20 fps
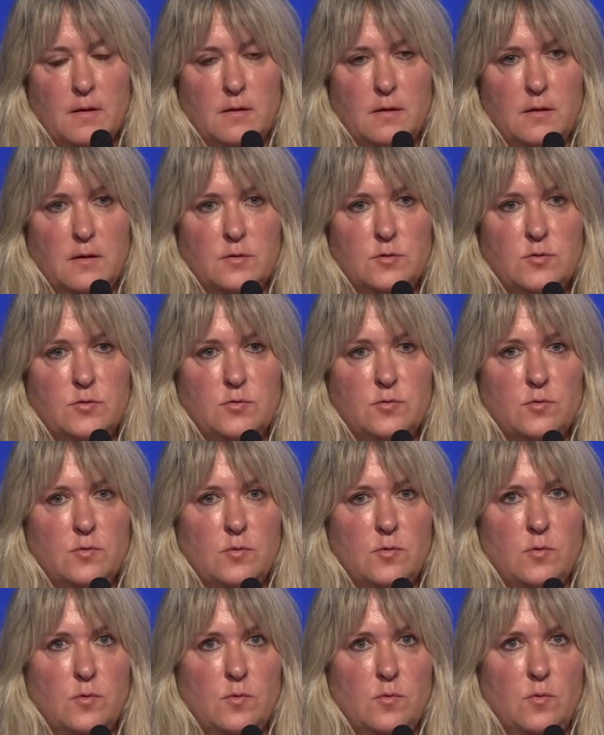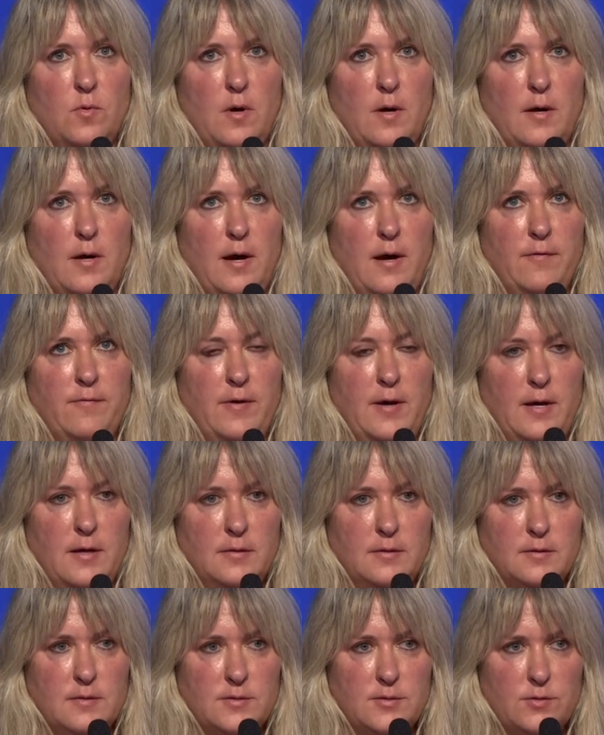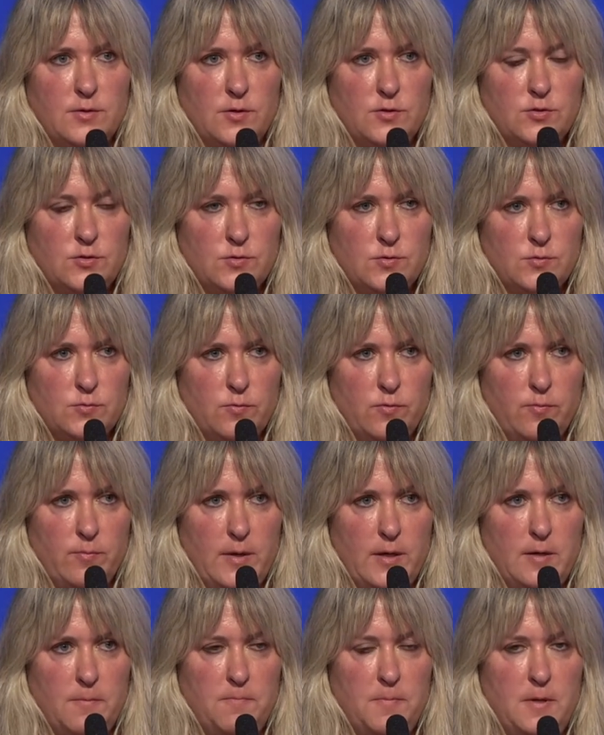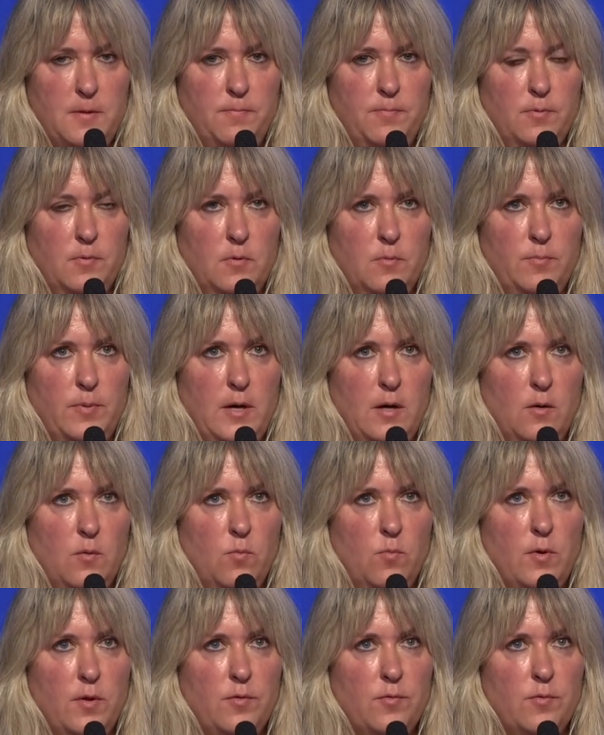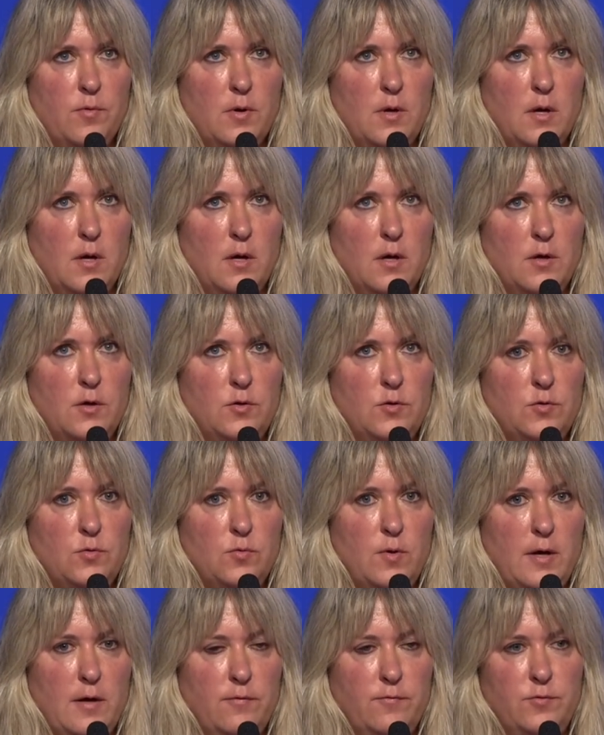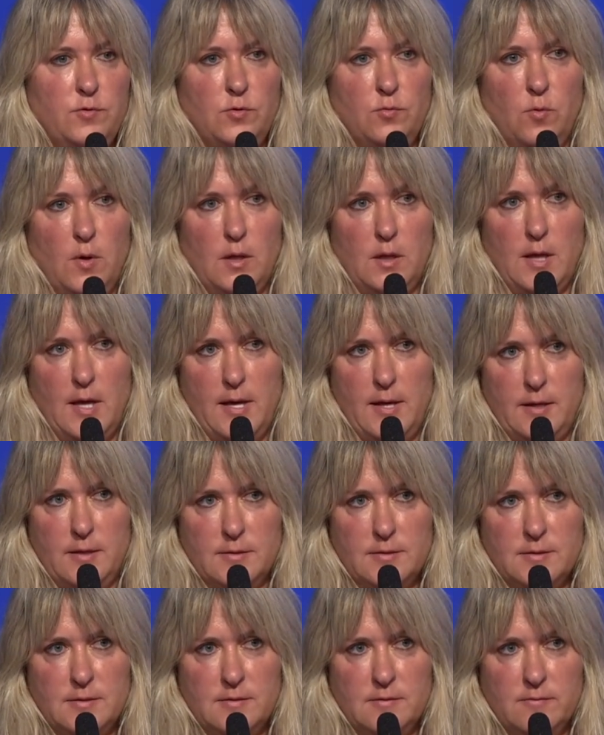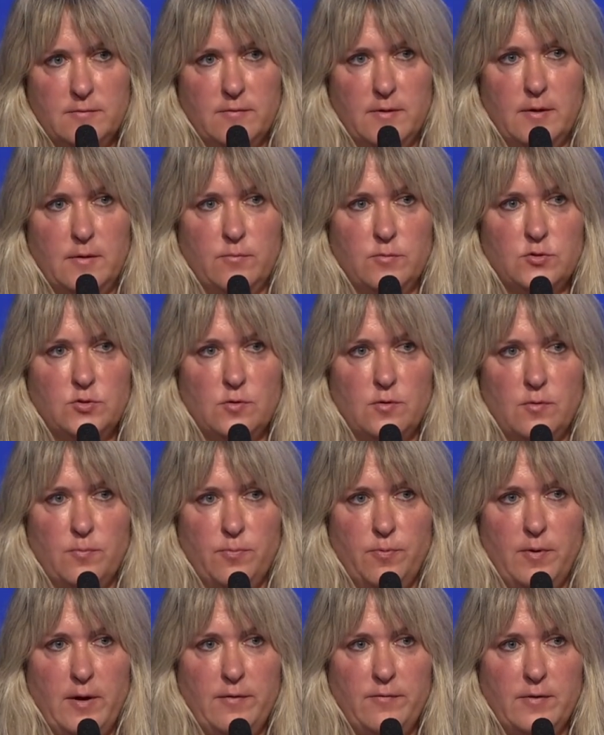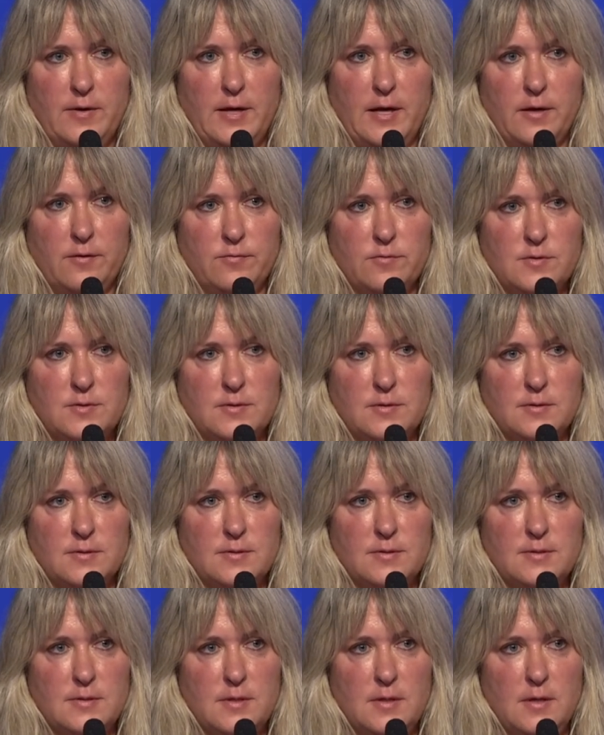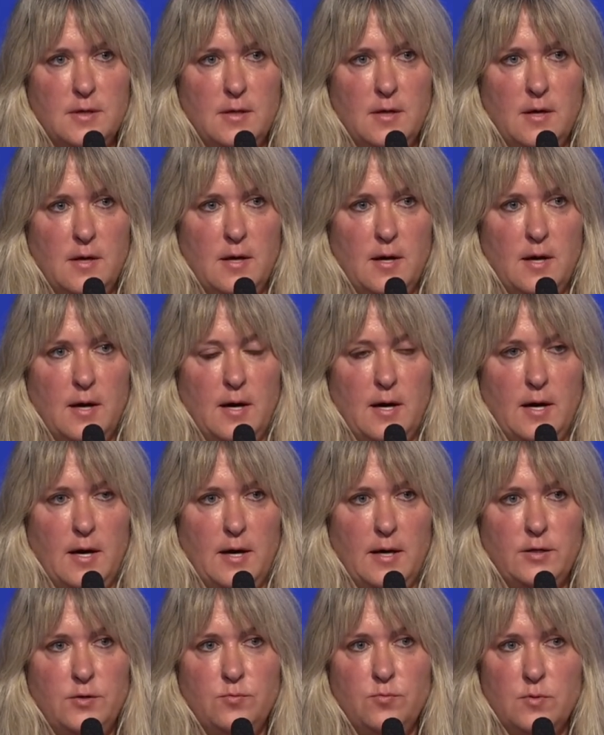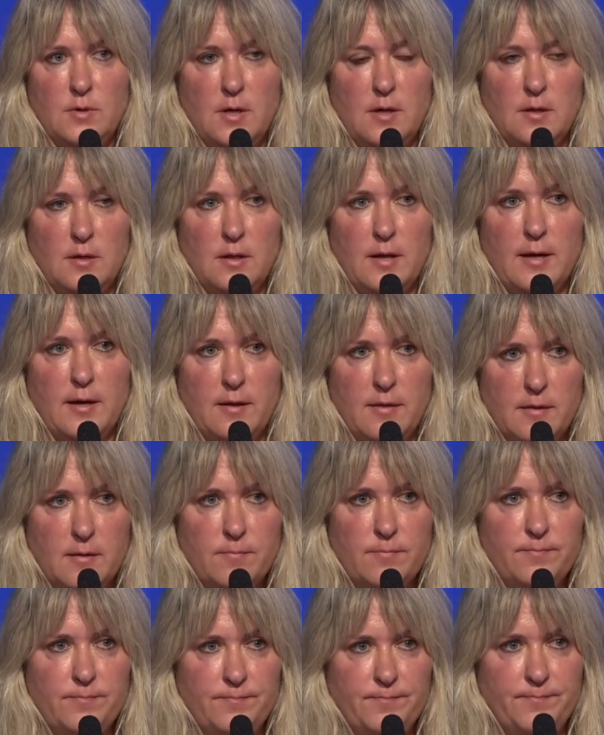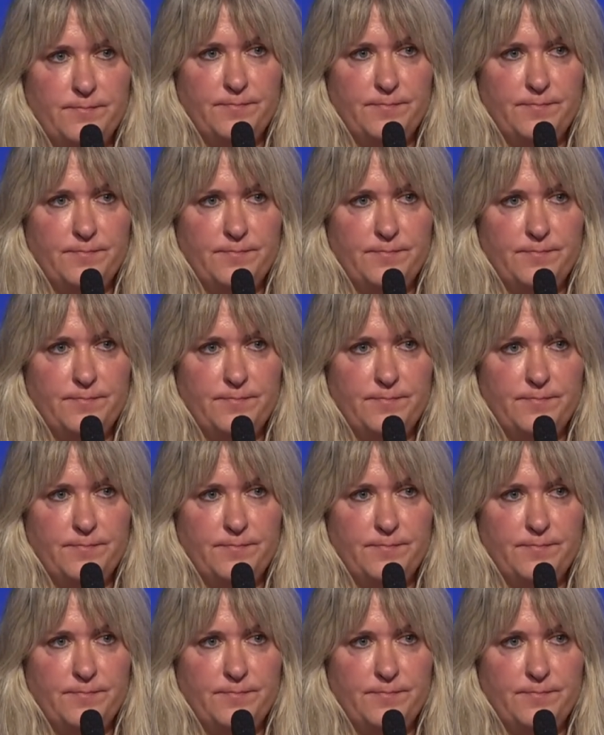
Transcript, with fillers: And so I've had discussions with many people about whether or not you have ULAs, right, which are the private addresses. I do not like them.